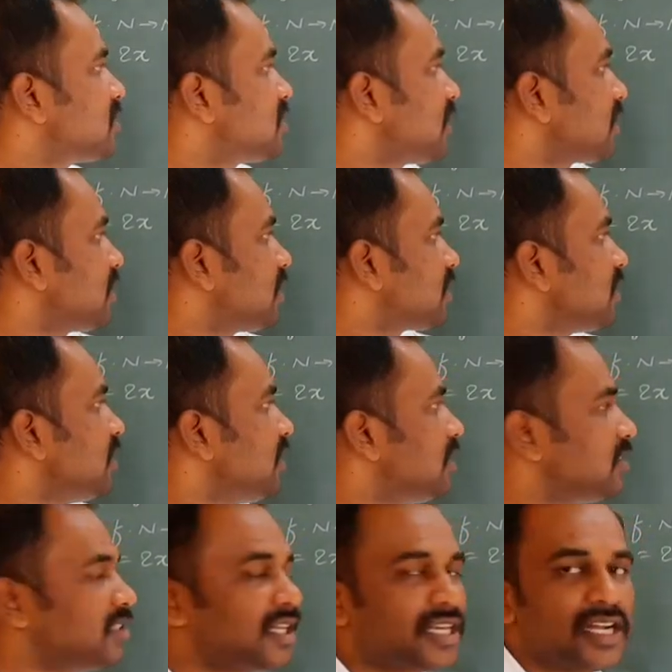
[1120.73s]
check it.
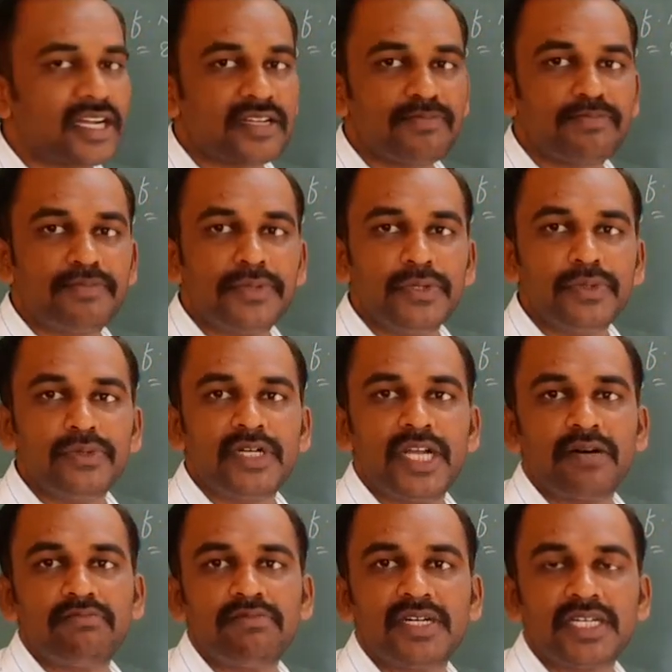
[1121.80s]
There are few
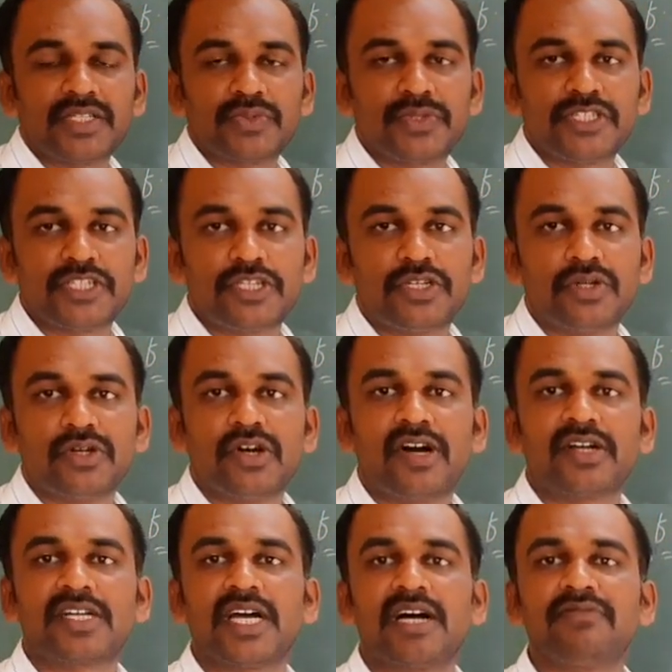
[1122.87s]
numbers which do
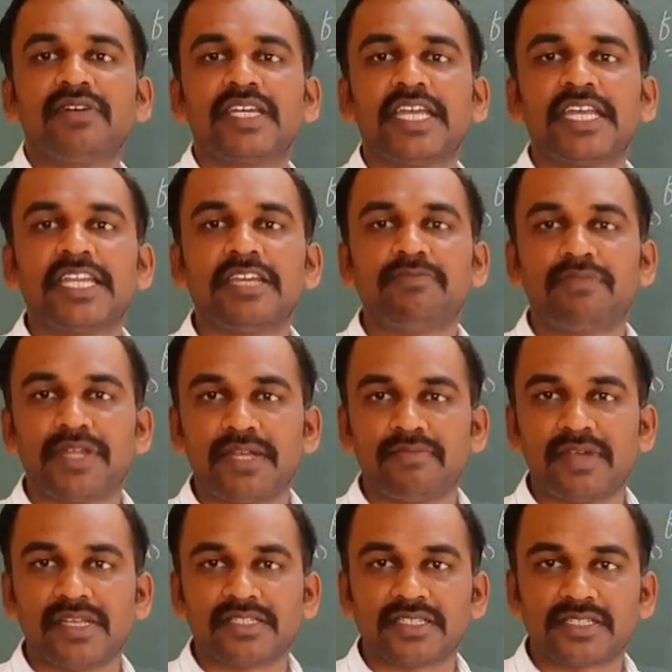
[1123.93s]
not have any
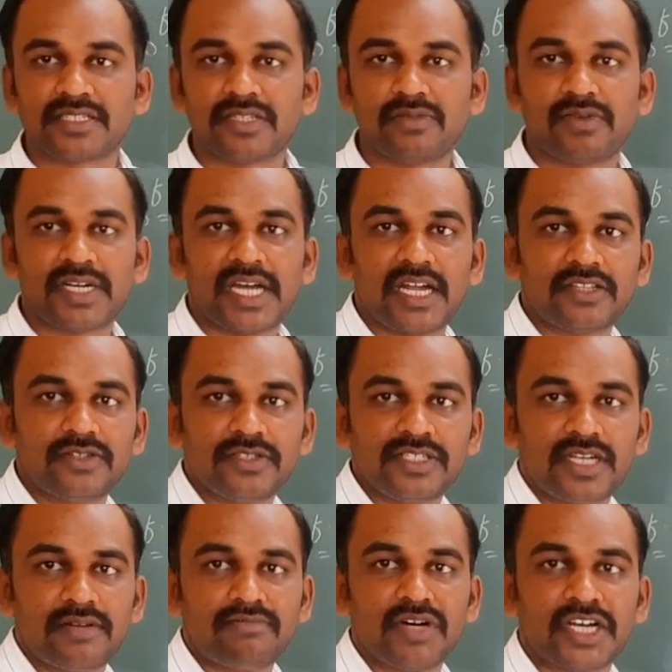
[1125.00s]
pre-images. What are those
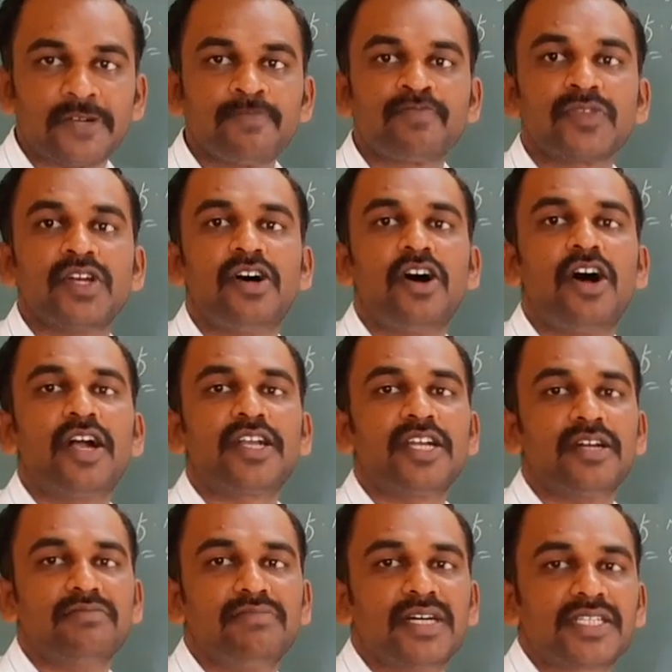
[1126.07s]
numbers? Odd
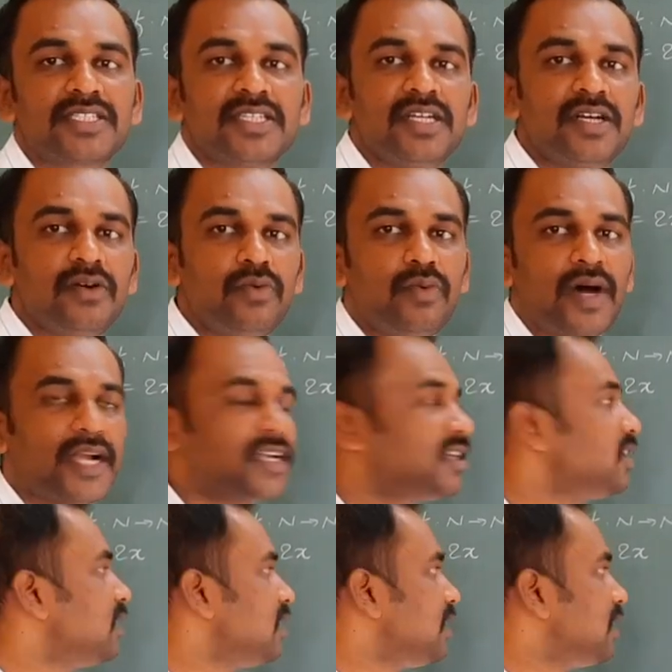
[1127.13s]
numbers. 1
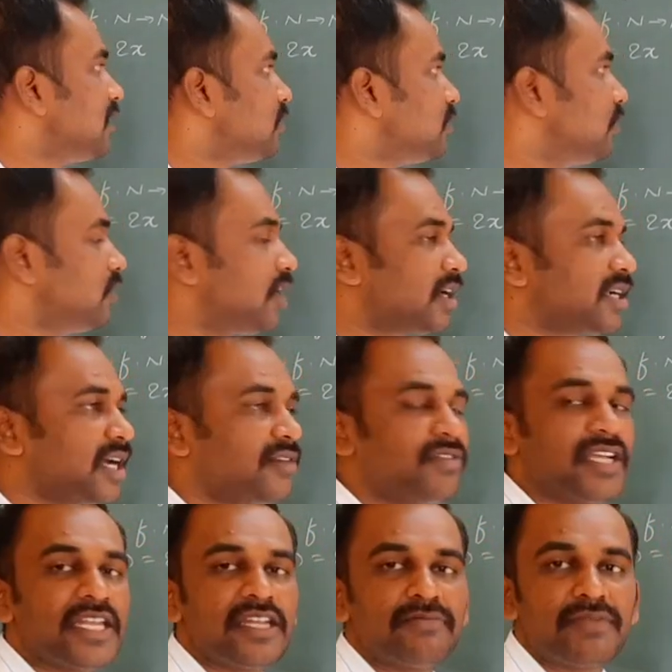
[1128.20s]
do not have
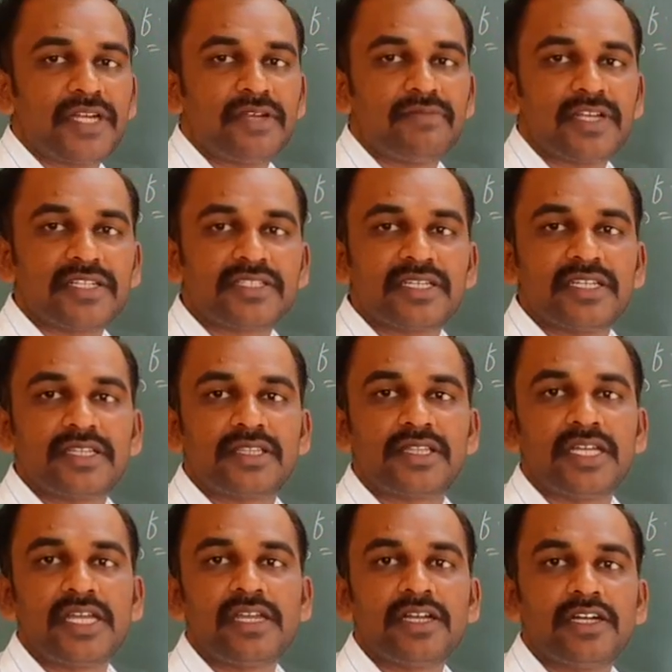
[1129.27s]
any pre-image.
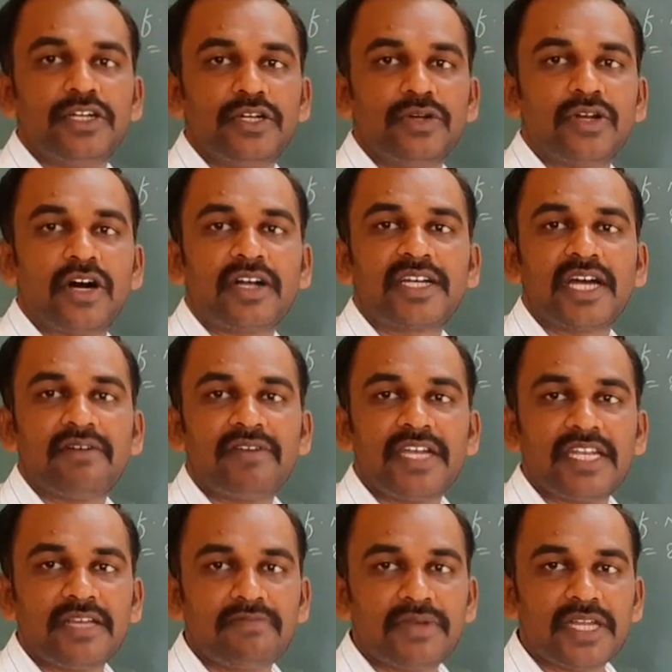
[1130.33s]
3 do not have
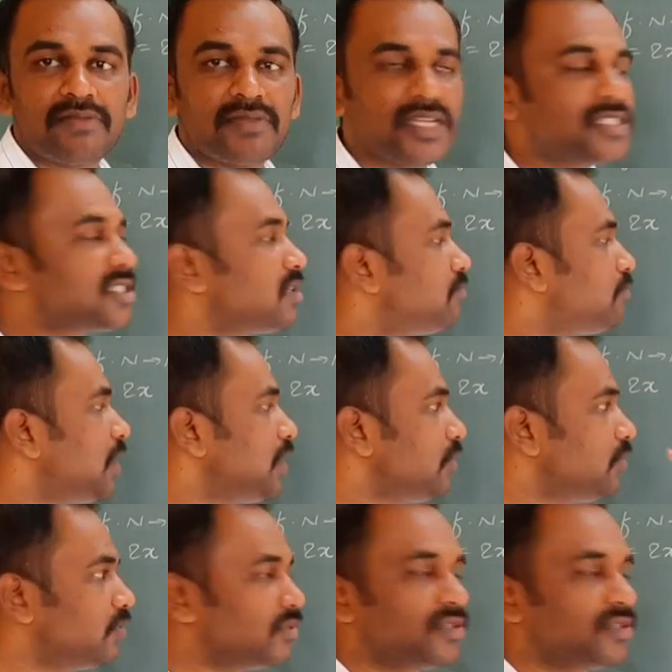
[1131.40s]
any pre-image. 5,